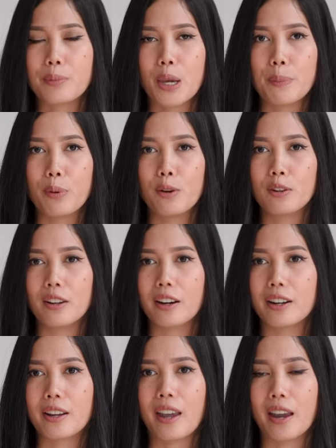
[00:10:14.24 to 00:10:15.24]
people
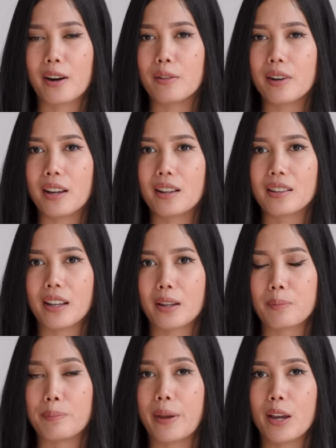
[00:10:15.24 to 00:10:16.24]
are carrying
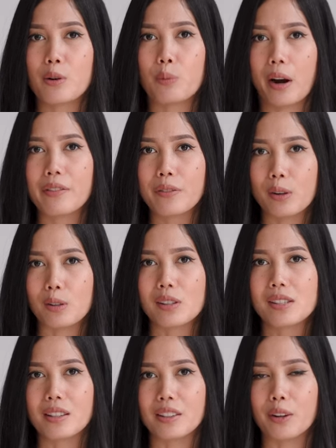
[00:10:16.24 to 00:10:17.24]
like big
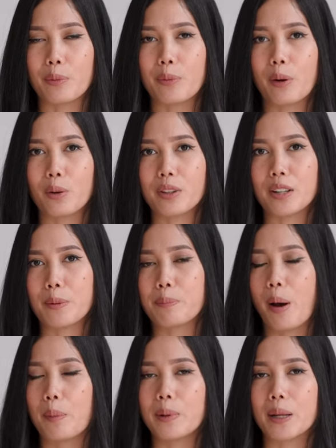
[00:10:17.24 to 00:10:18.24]
rifles in the road in
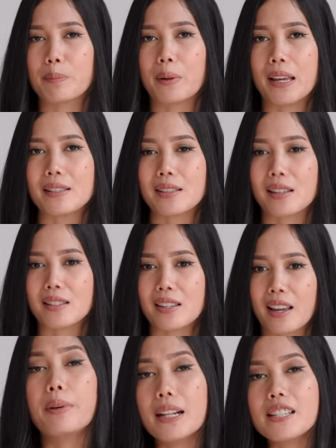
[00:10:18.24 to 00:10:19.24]
the public
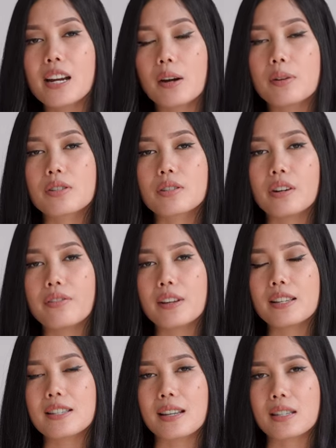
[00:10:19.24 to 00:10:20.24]
places. Military
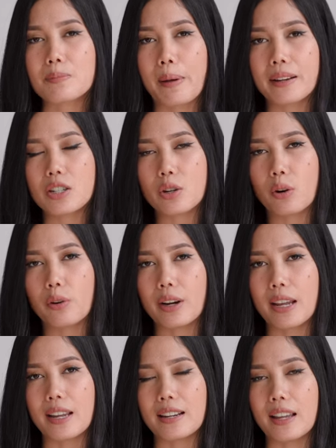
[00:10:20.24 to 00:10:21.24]
service is
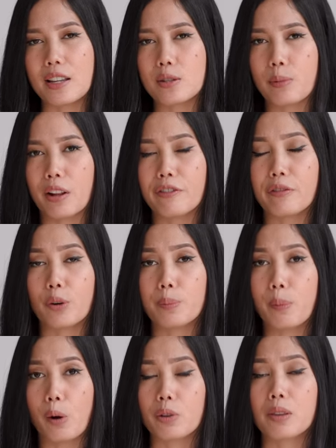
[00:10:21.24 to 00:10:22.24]
mandatory in Israel
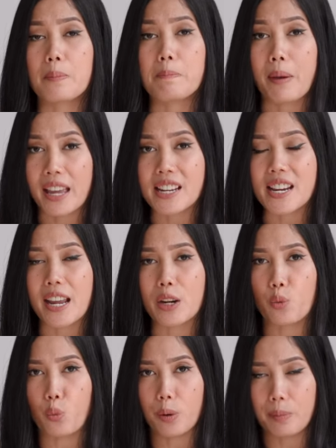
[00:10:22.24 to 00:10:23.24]
for both men
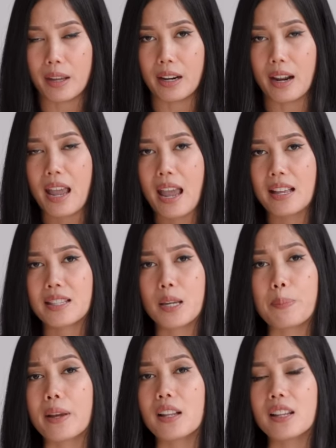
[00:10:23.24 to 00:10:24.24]
and women,
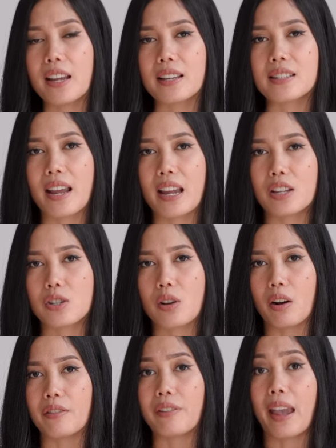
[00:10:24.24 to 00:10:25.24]
typically at the
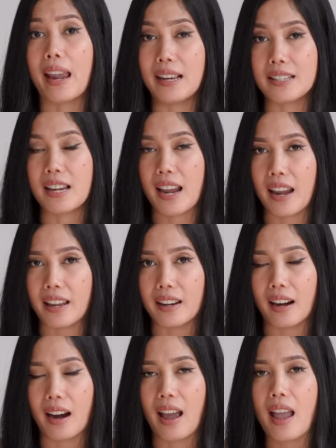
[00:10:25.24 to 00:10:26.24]
age of
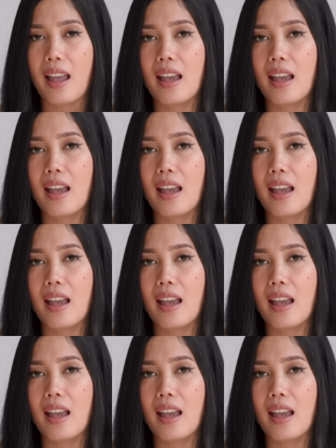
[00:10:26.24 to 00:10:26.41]
18.